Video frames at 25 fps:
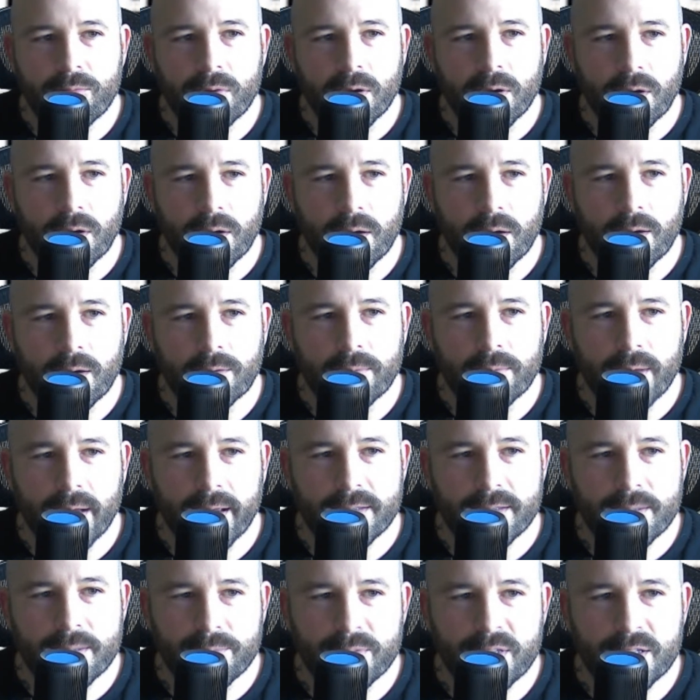I
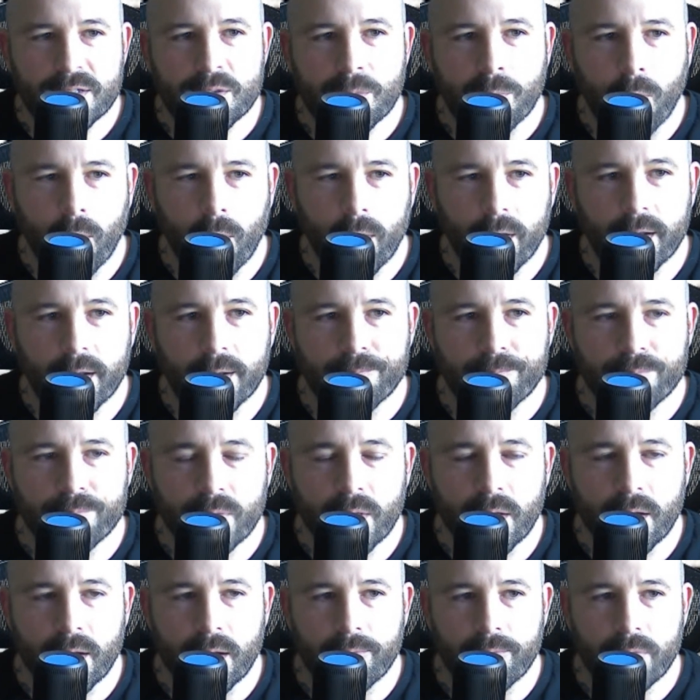guess I'm disappointed.
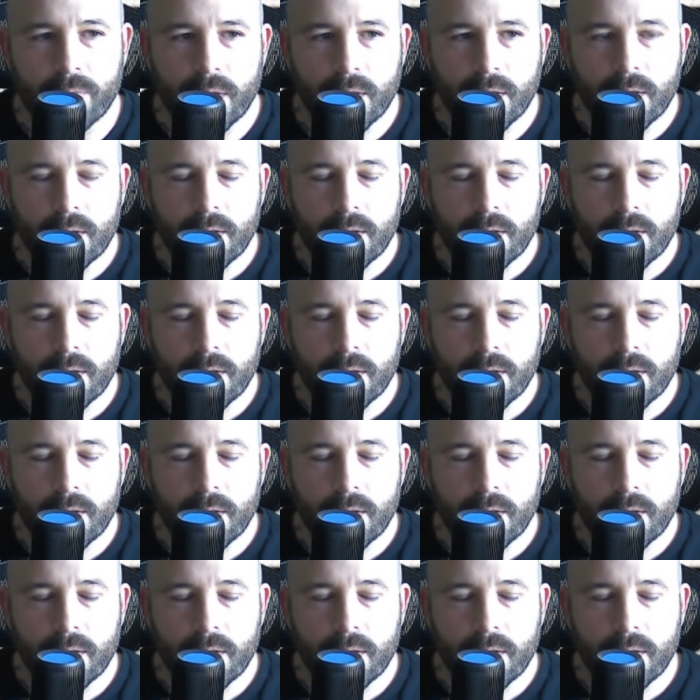2